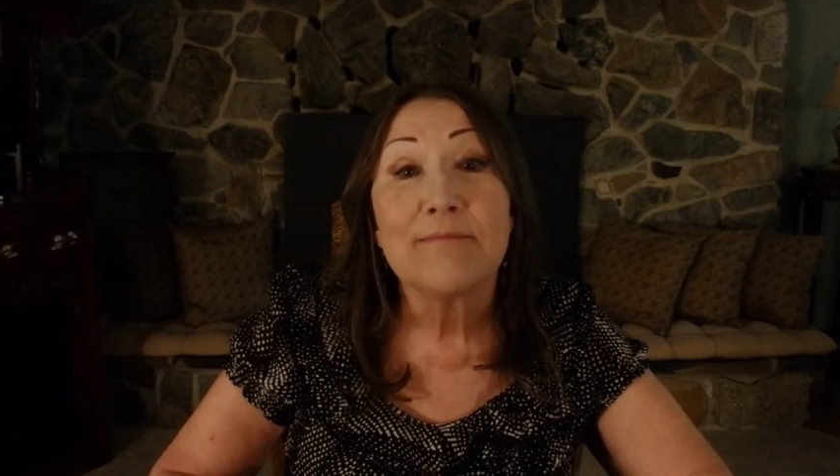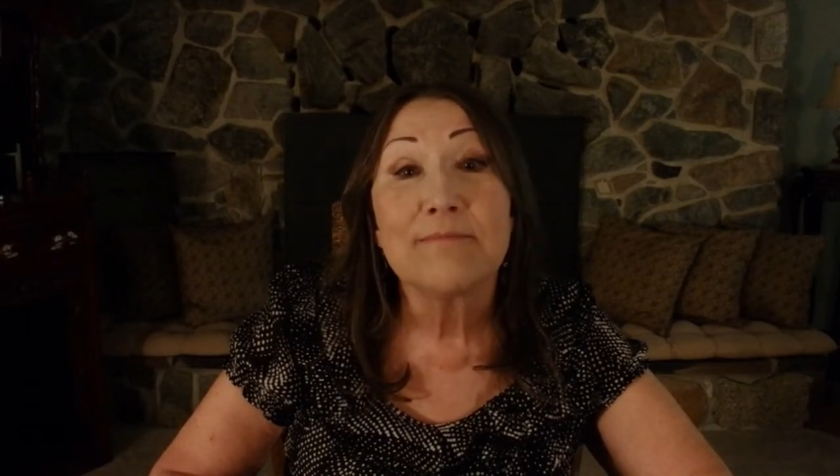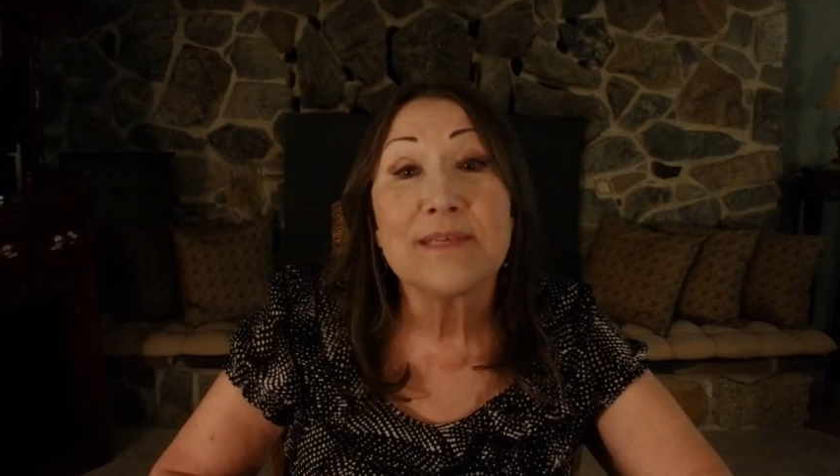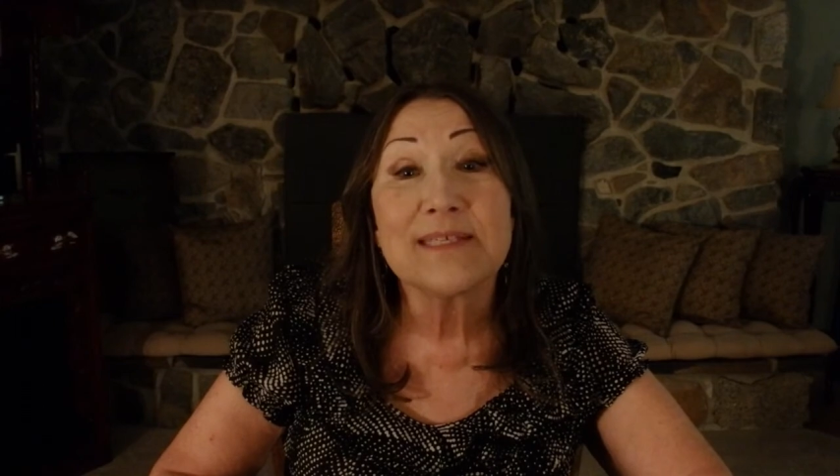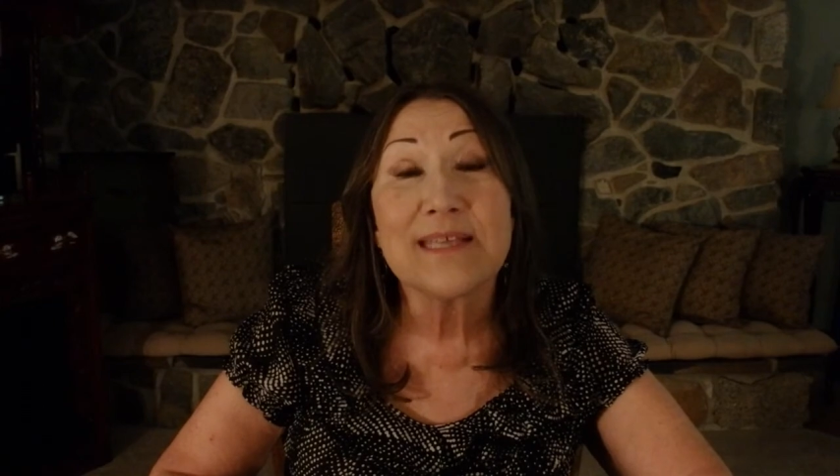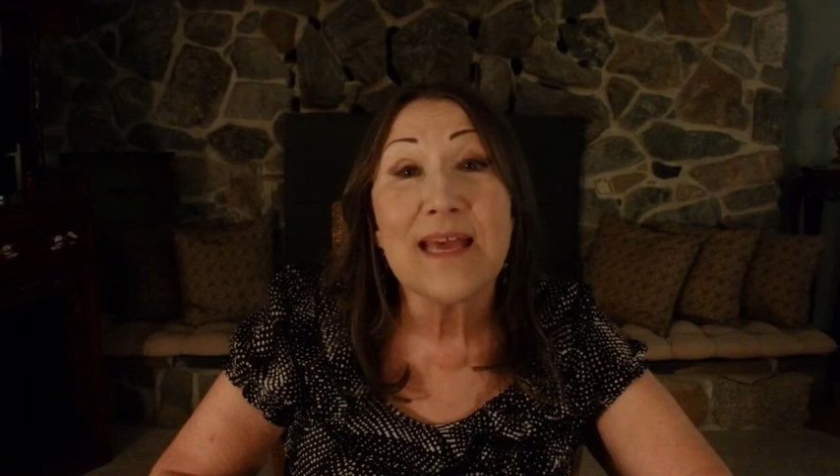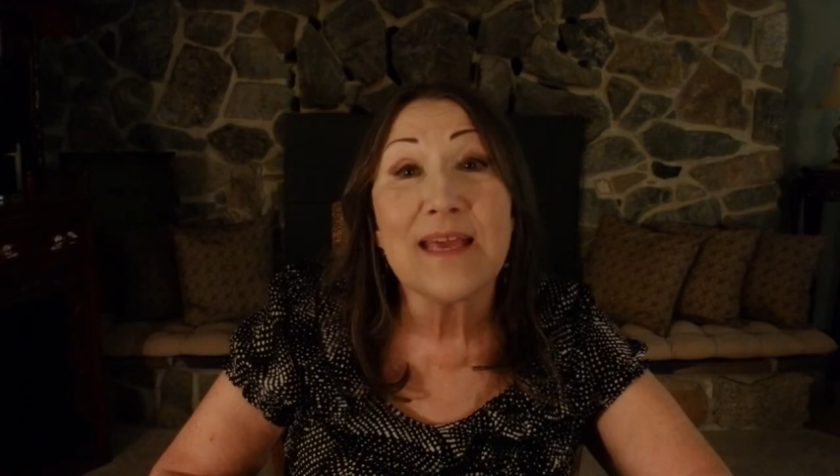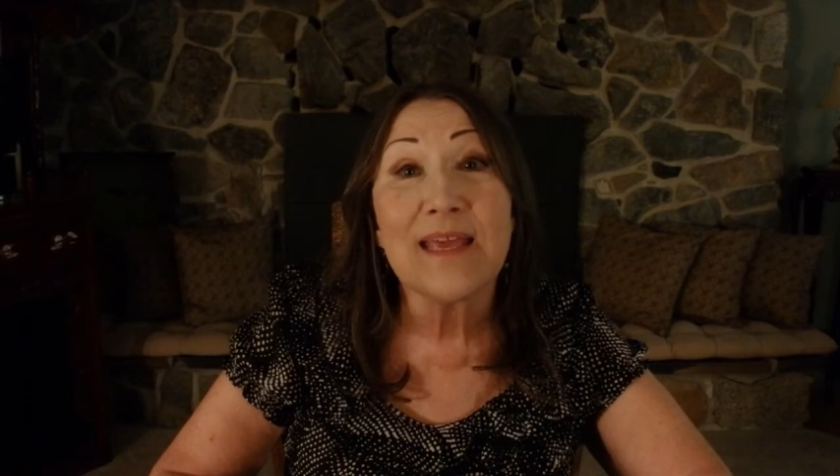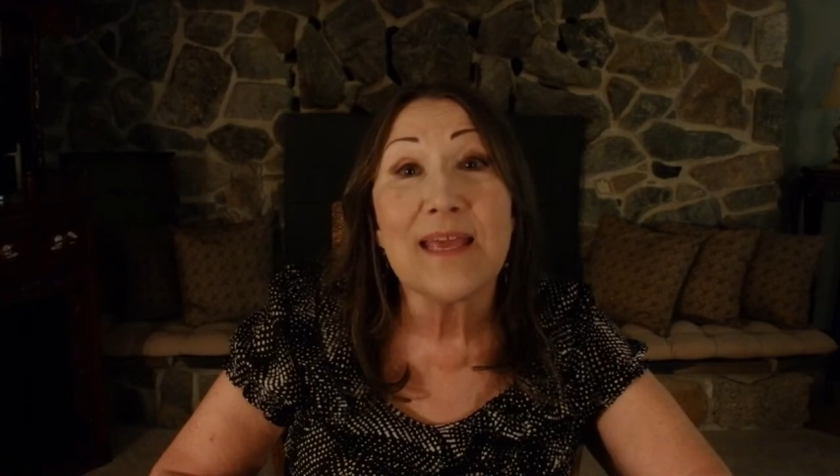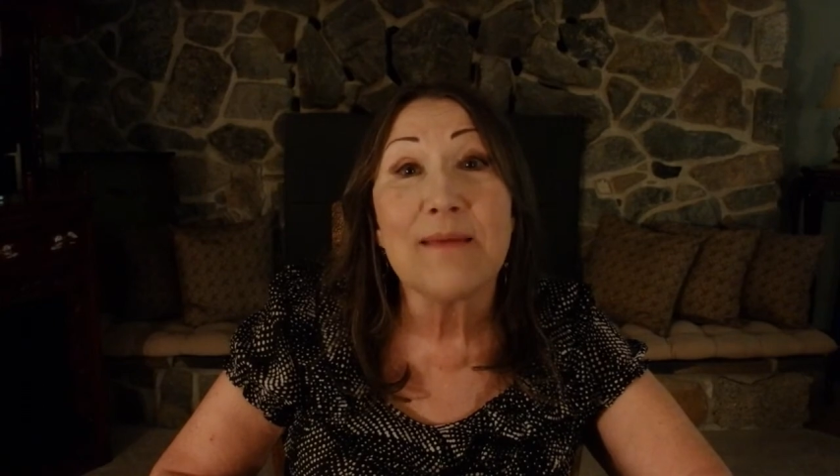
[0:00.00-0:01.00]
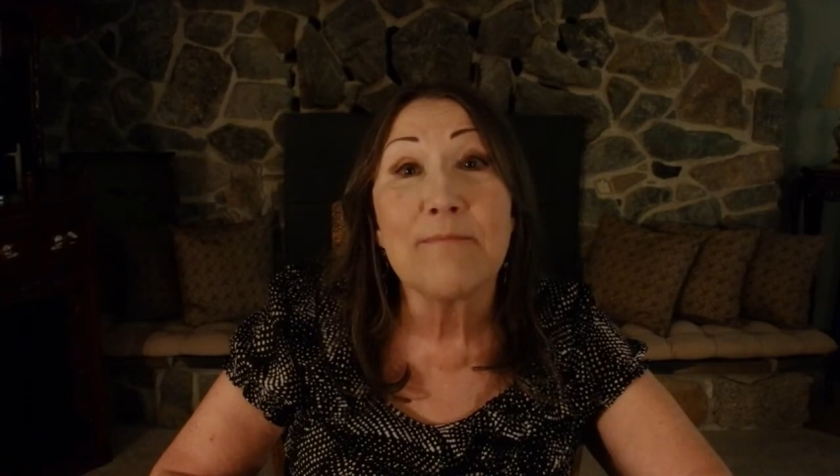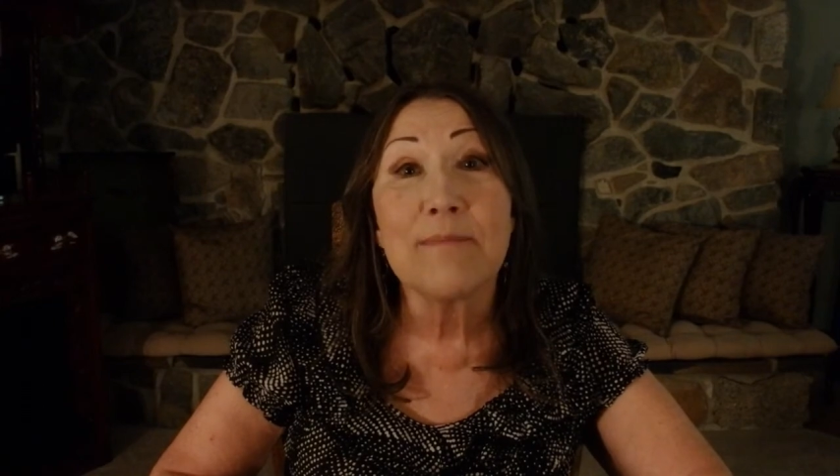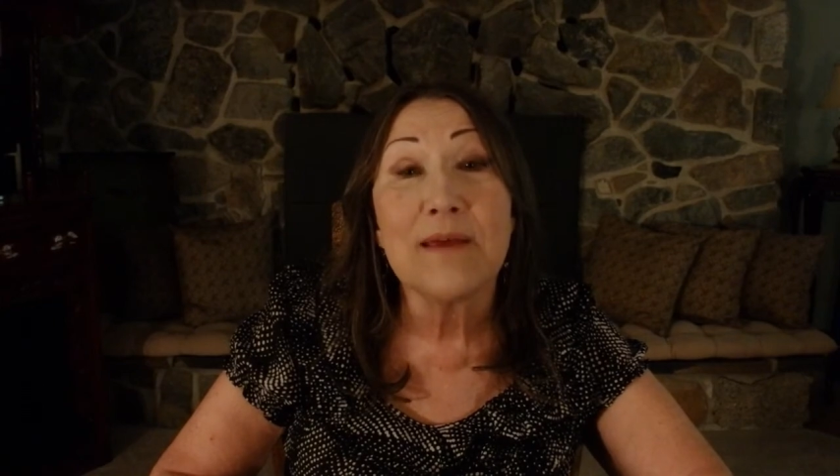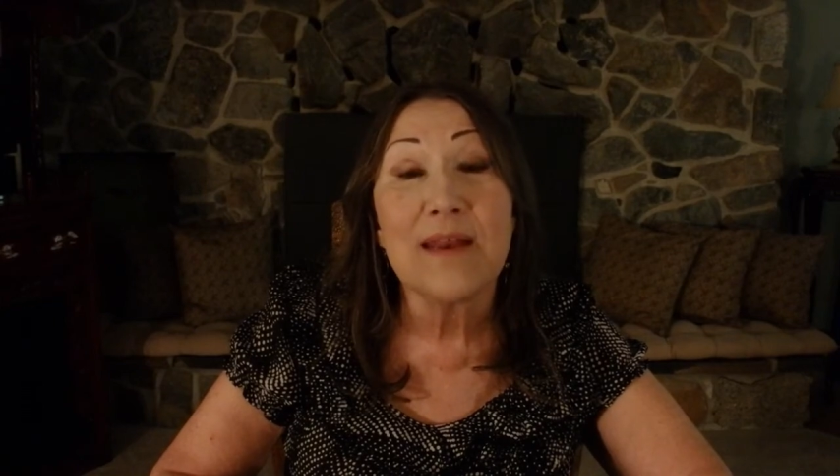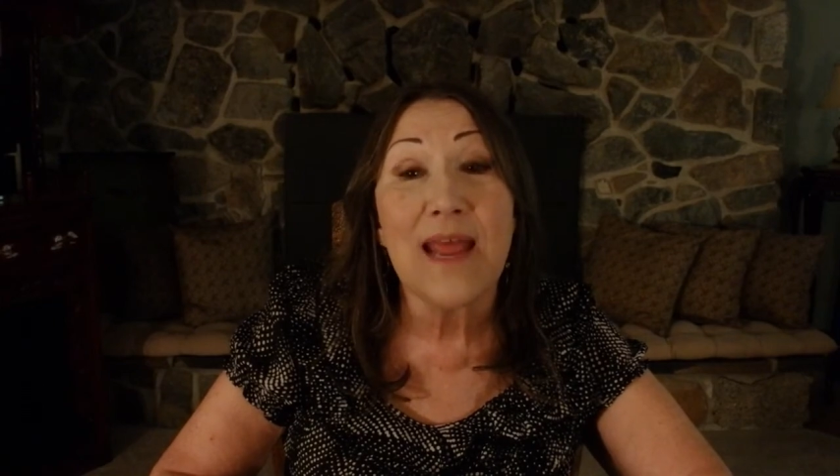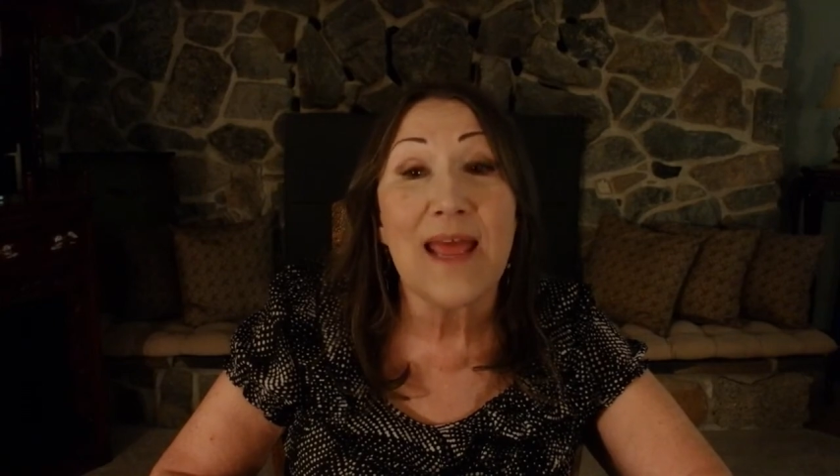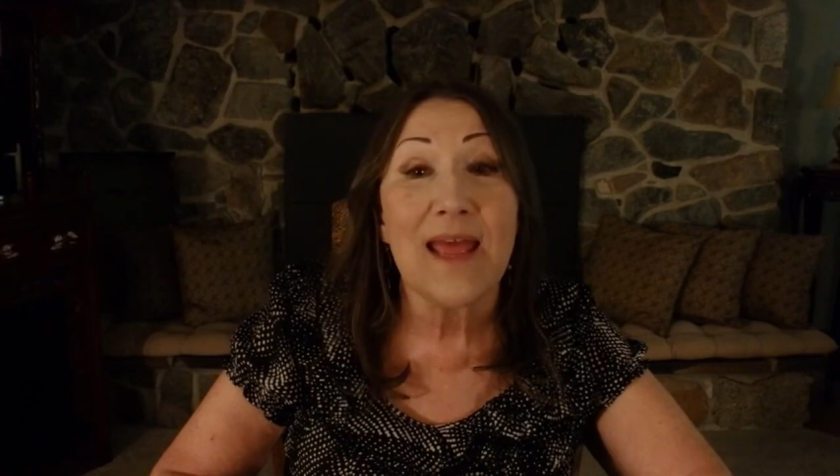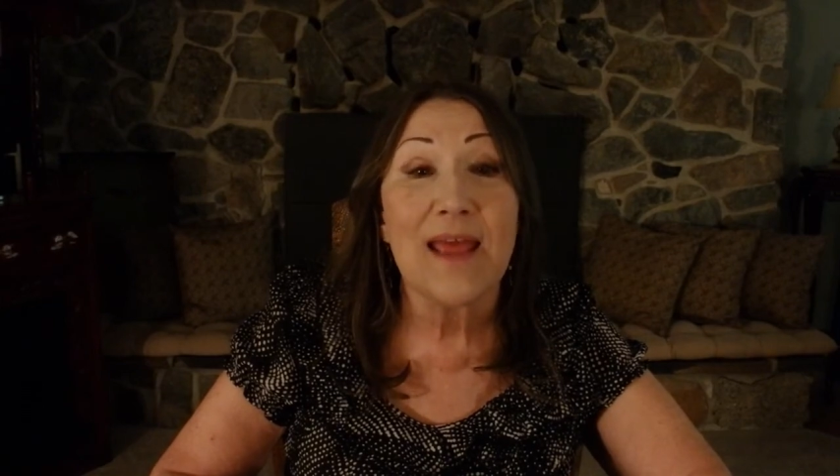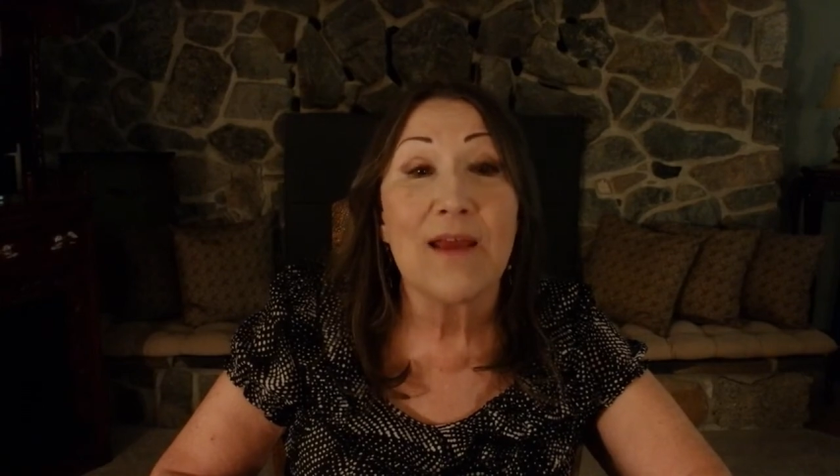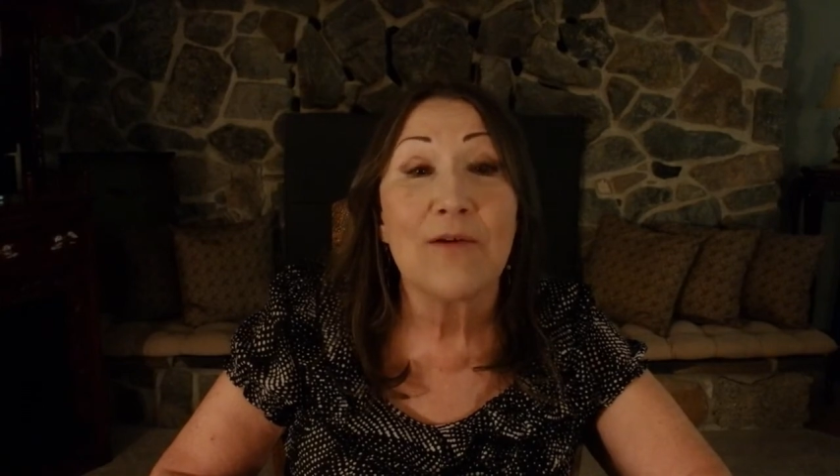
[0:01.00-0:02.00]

Maseki Mune.